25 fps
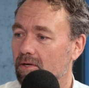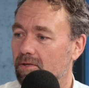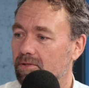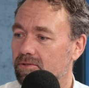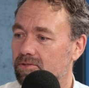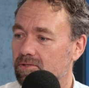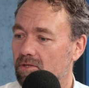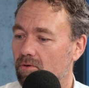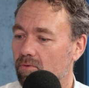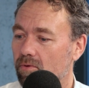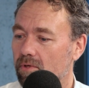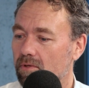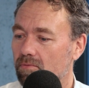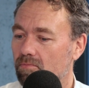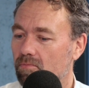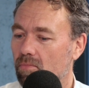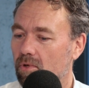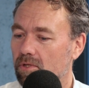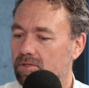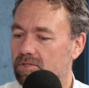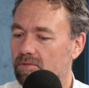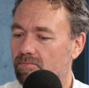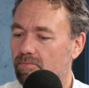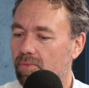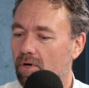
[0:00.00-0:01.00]
So it
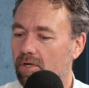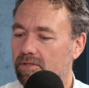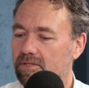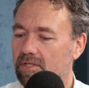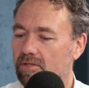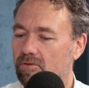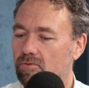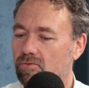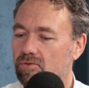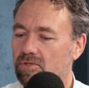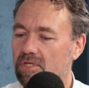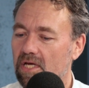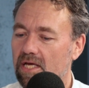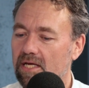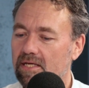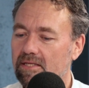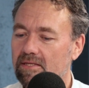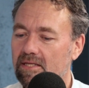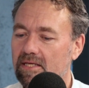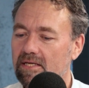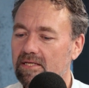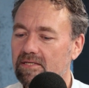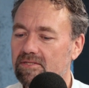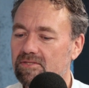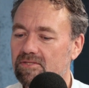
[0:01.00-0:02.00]
was important that you take
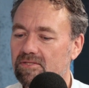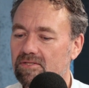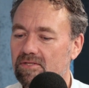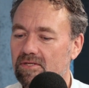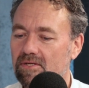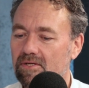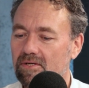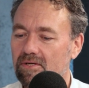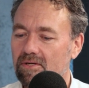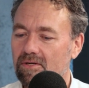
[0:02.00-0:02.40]
these